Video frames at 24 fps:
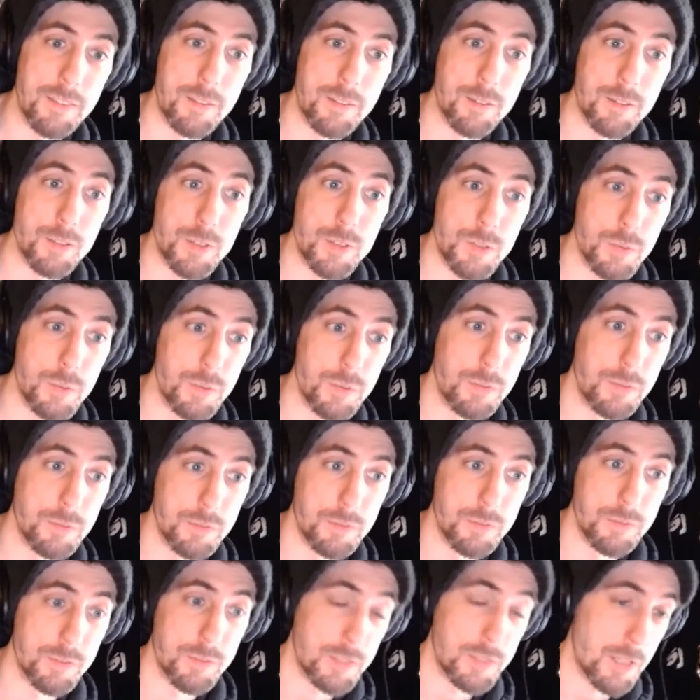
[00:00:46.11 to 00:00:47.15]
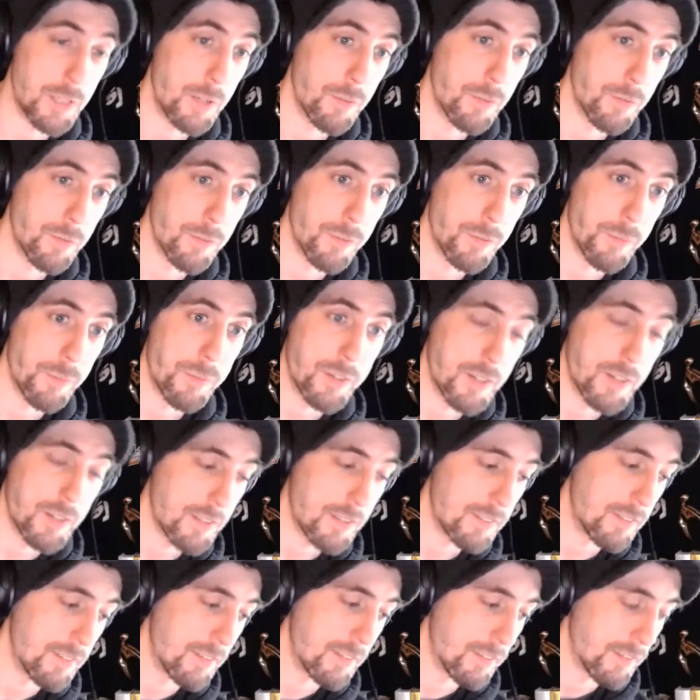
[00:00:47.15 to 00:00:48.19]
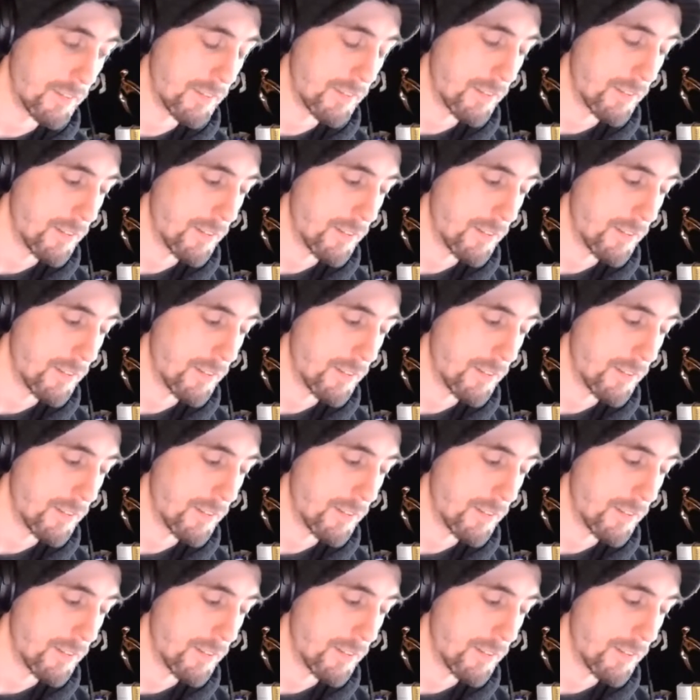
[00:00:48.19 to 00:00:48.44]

their true selves from the Nazis.